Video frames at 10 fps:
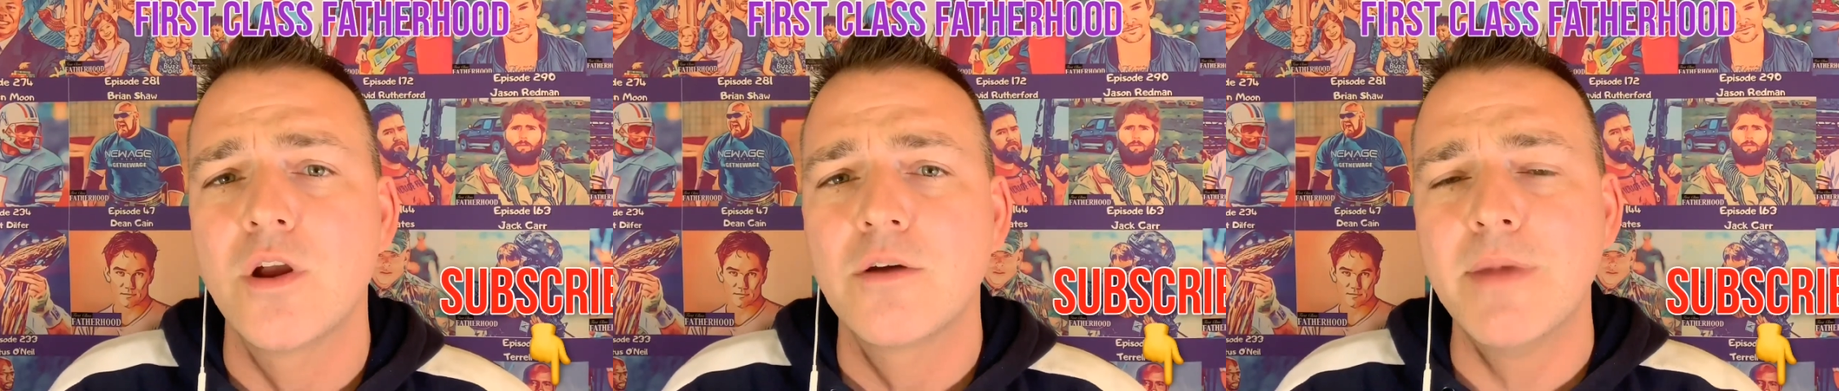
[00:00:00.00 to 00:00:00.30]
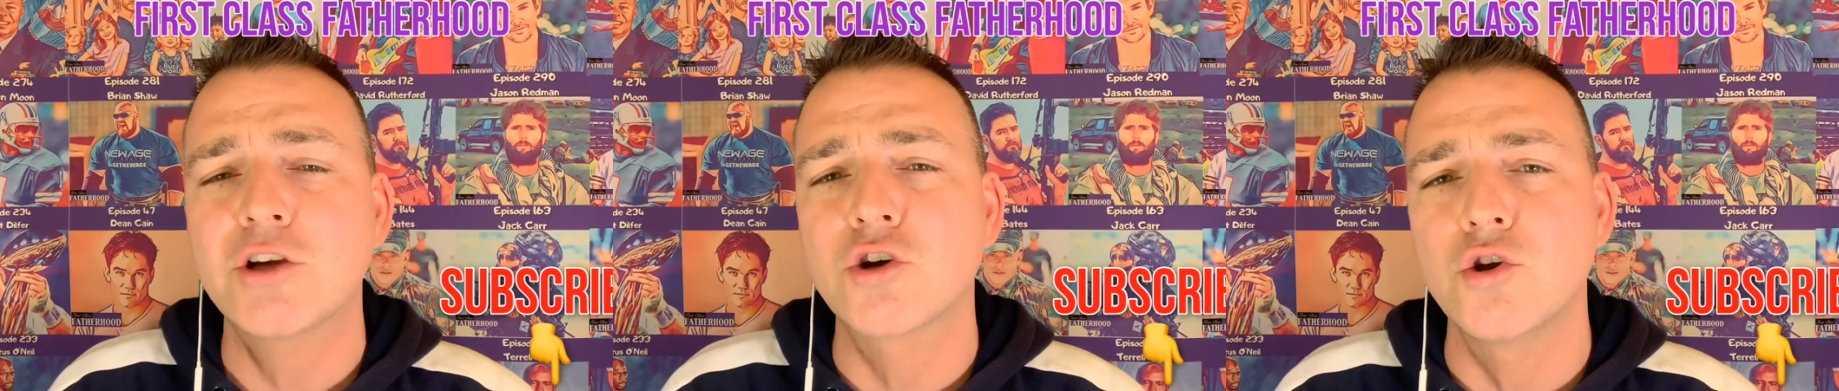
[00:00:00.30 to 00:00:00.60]

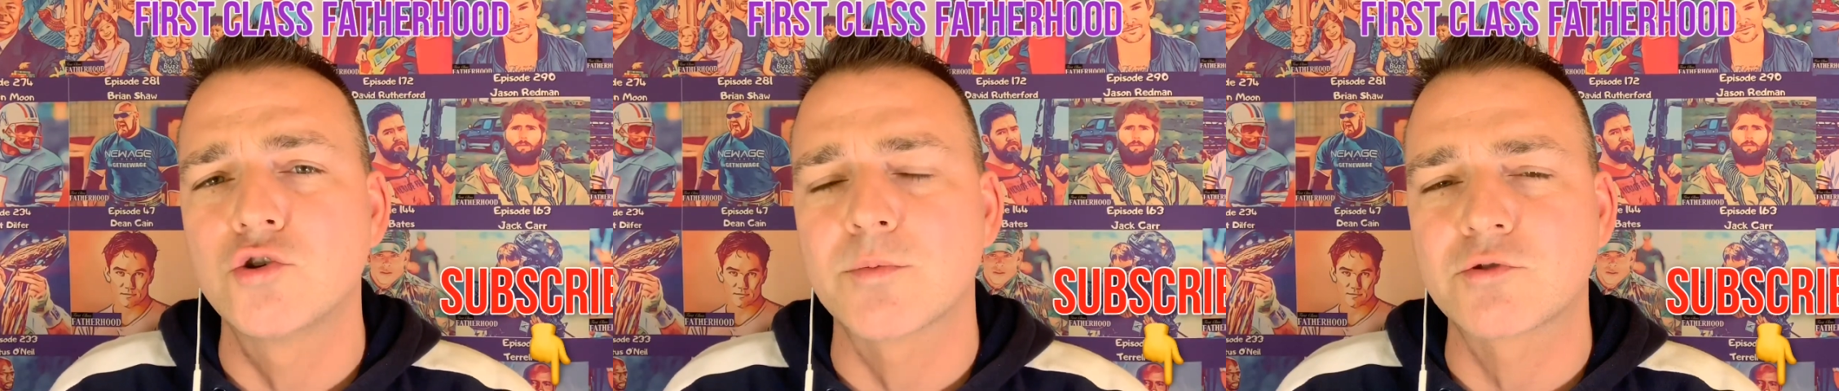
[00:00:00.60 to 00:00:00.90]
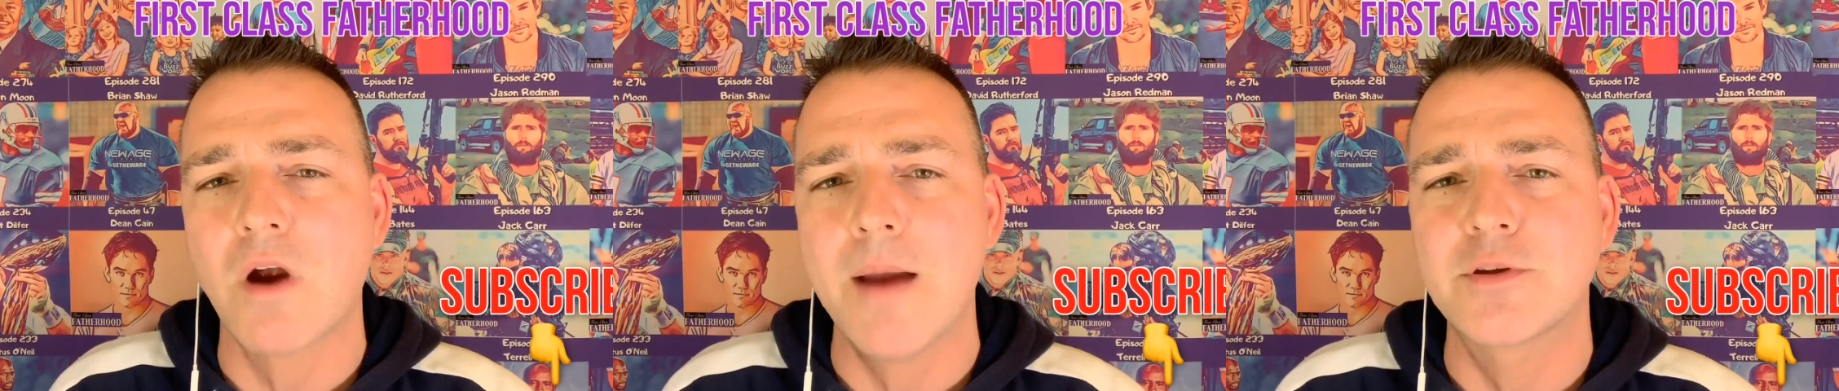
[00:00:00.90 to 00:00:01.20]
Speaker 1: make sure you
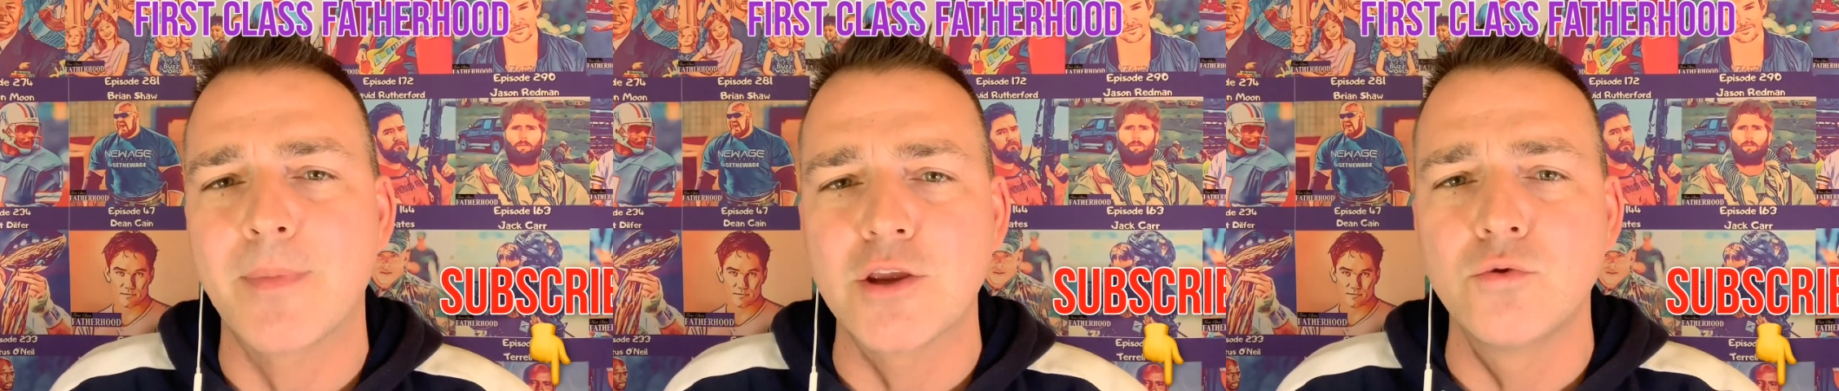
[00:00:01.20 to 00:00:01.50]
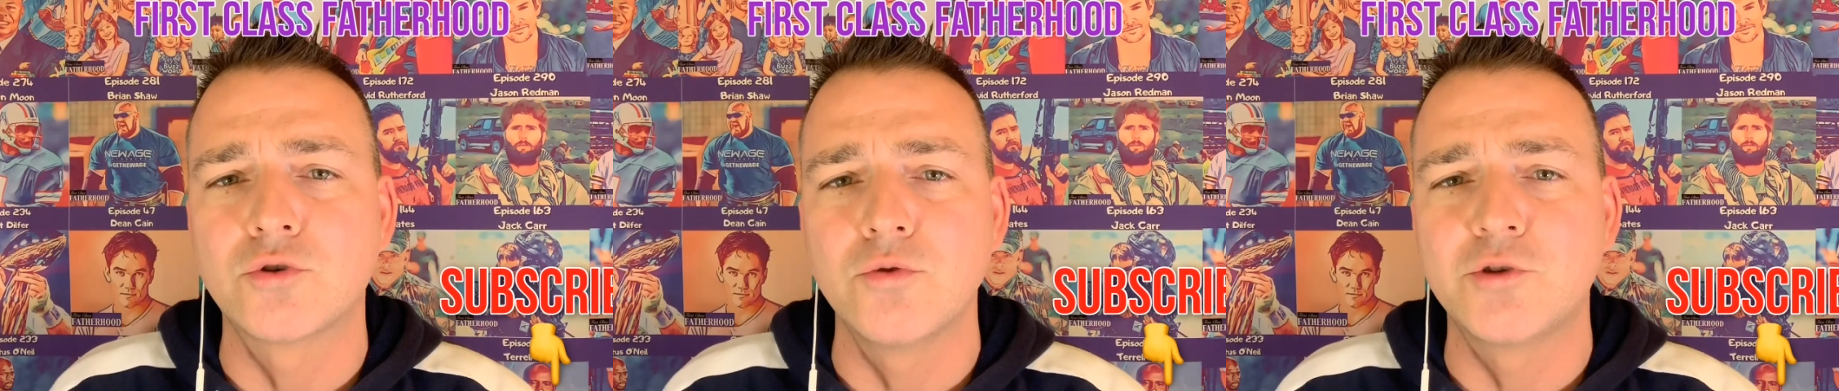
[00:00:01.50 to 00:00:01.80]
subscribe to my
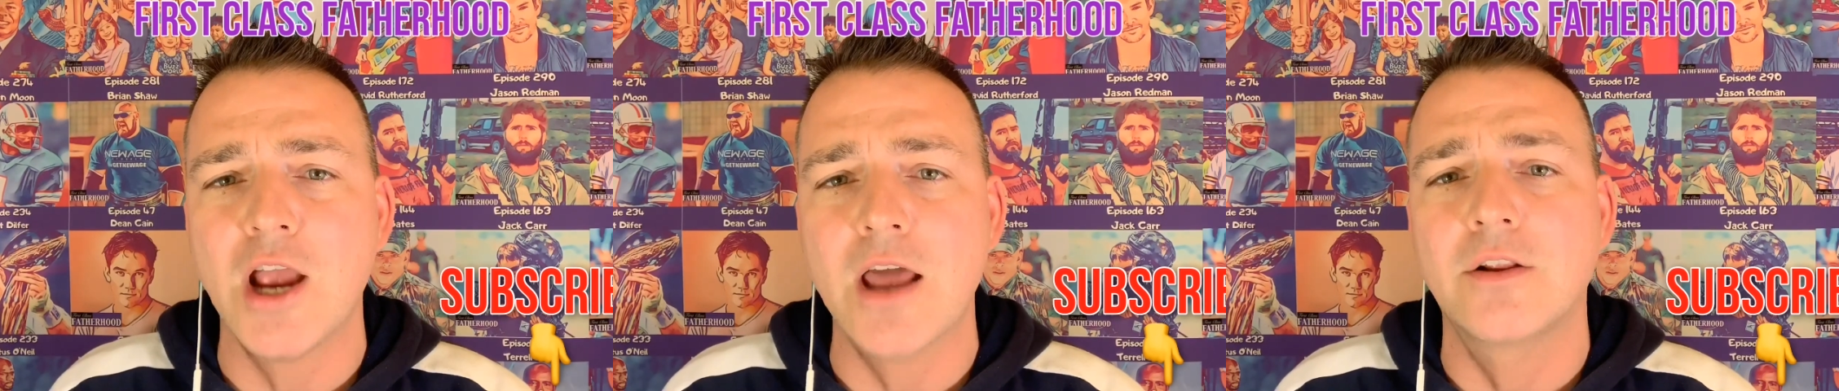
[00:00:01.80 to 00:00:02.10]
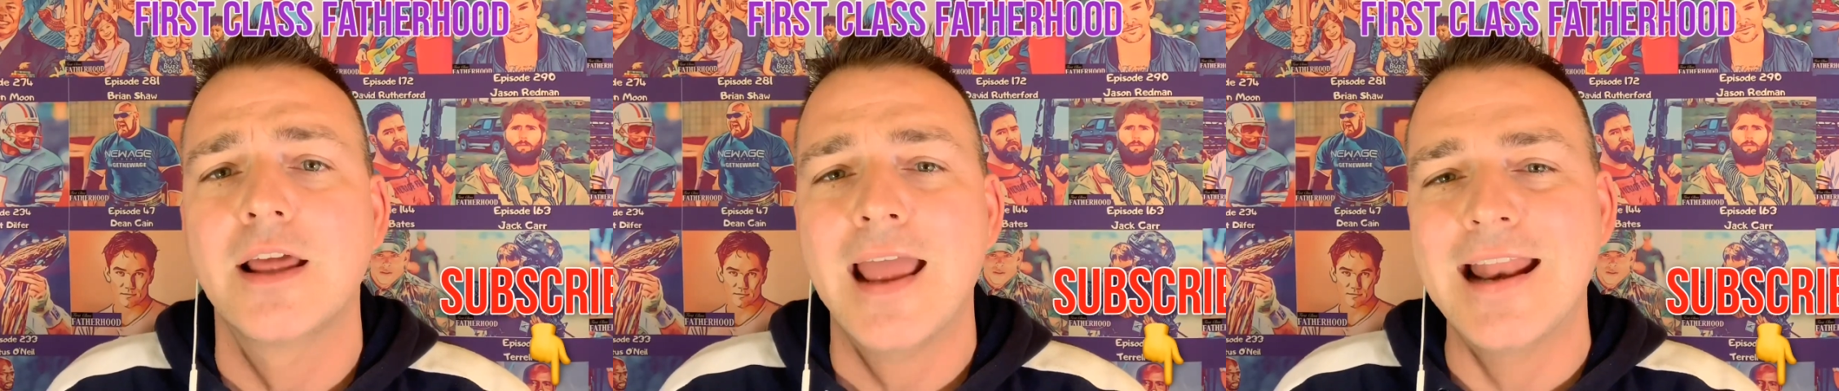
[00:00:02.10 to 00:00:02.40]
YouTube
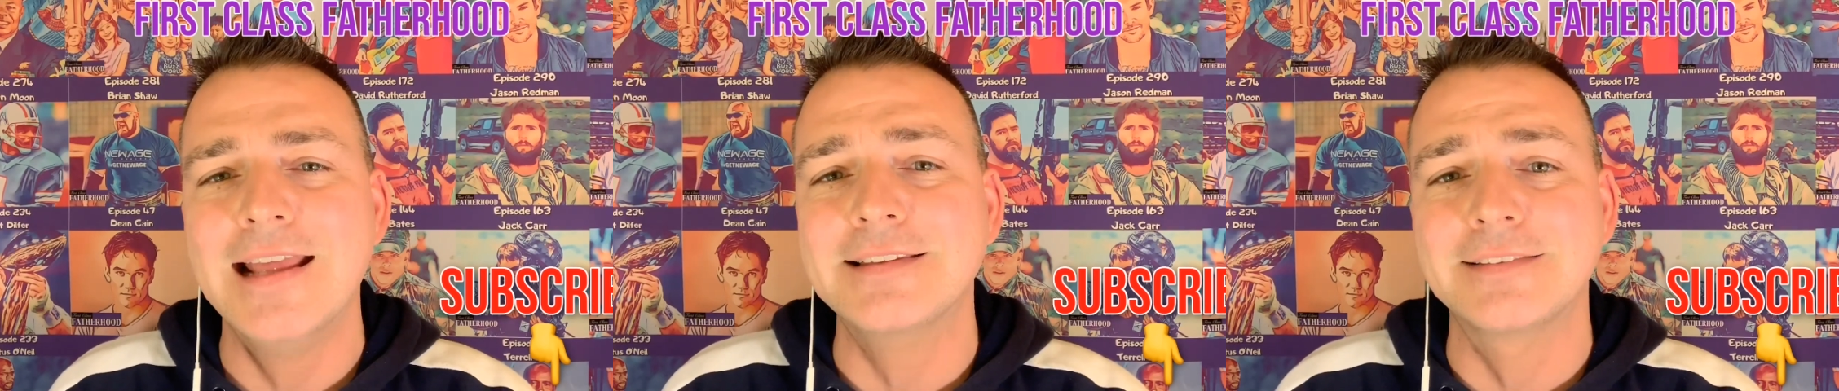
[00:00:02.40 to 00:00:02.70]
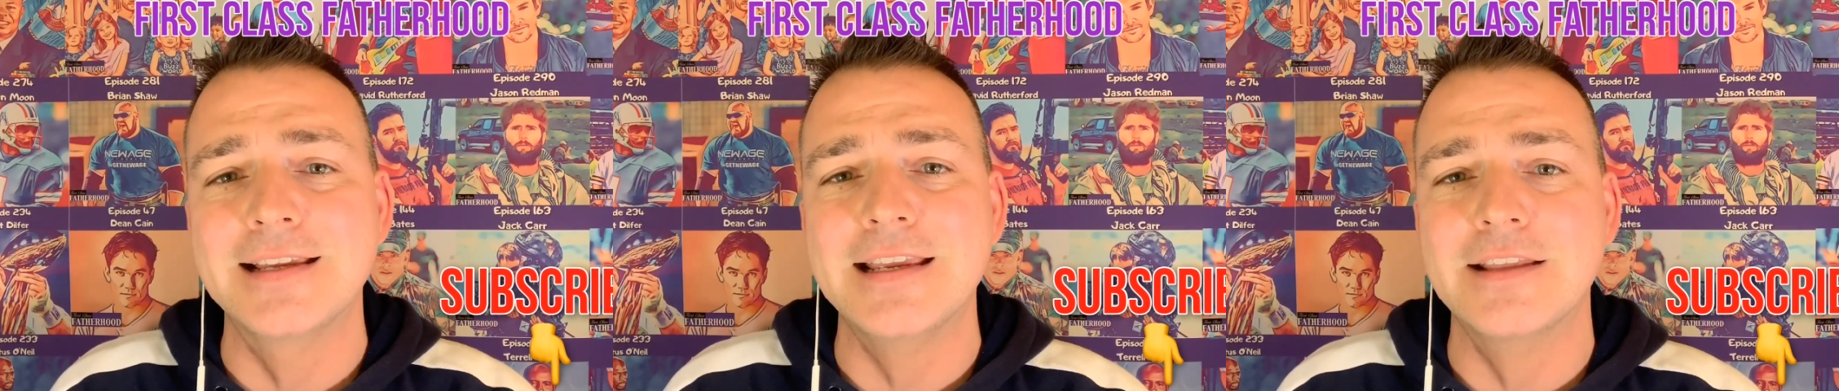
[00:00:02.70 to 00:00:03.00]
channel and hit the
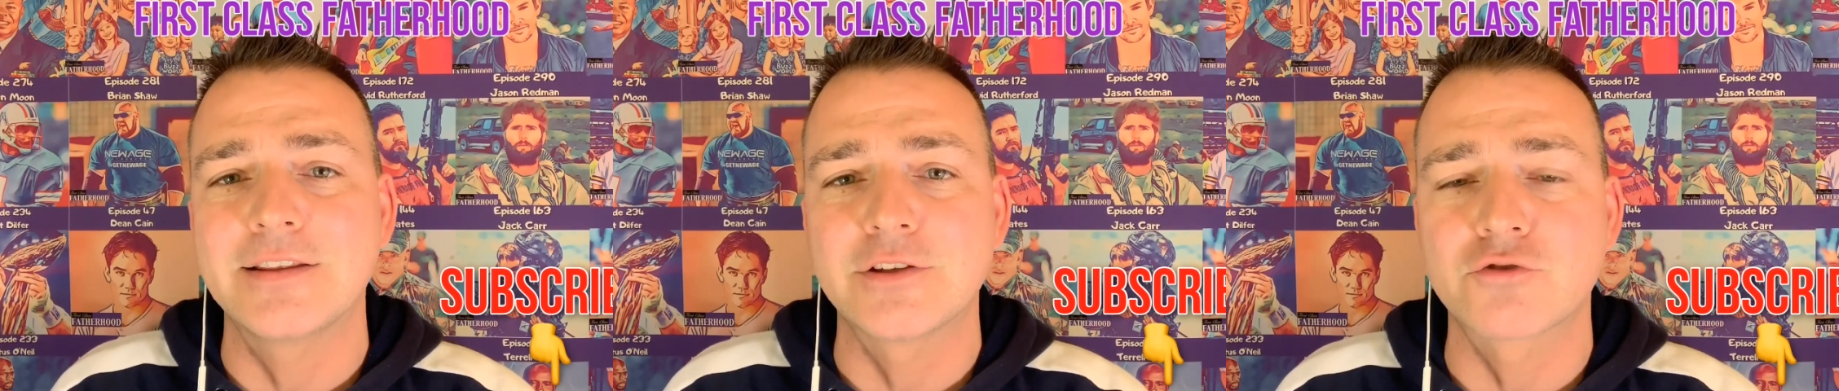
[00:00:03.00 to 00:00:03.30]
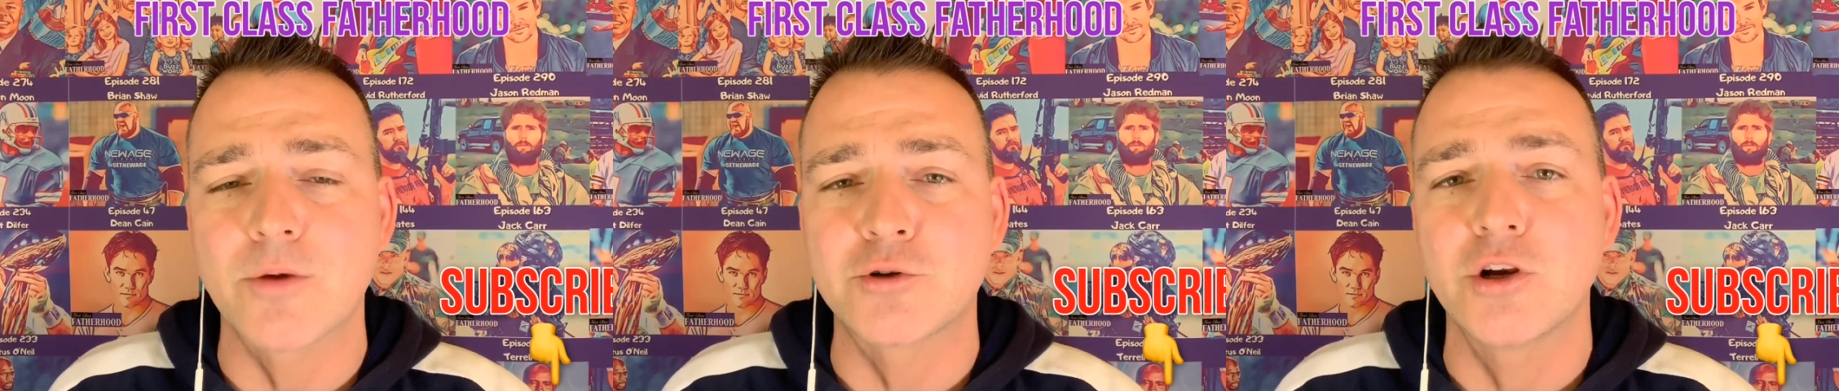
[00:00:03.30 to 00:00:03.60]
link in the
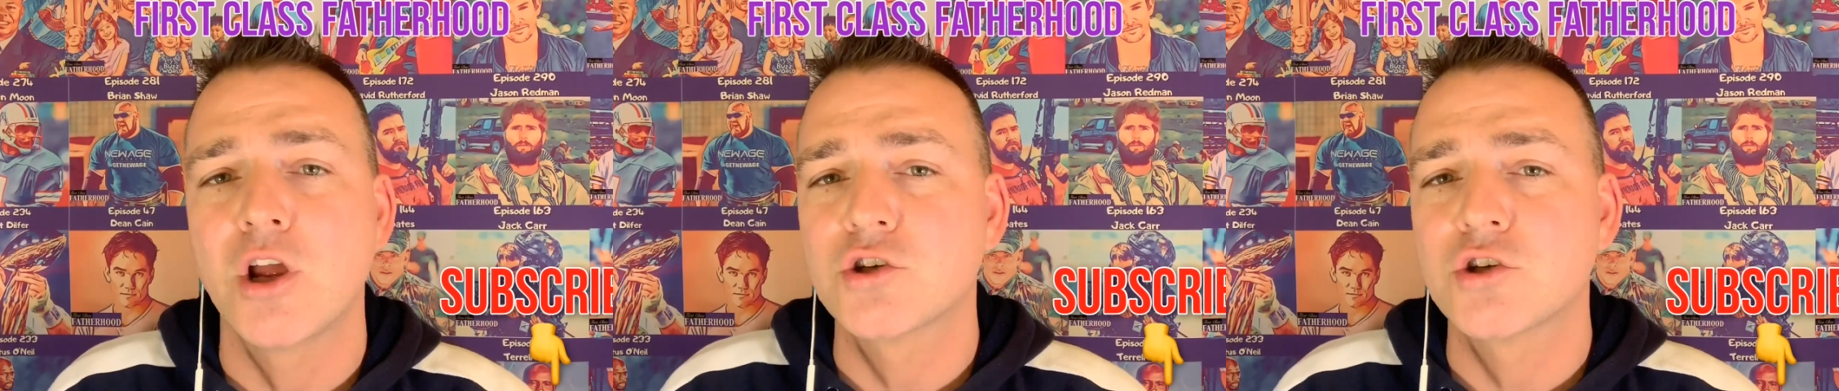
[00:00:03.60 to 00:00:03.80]
description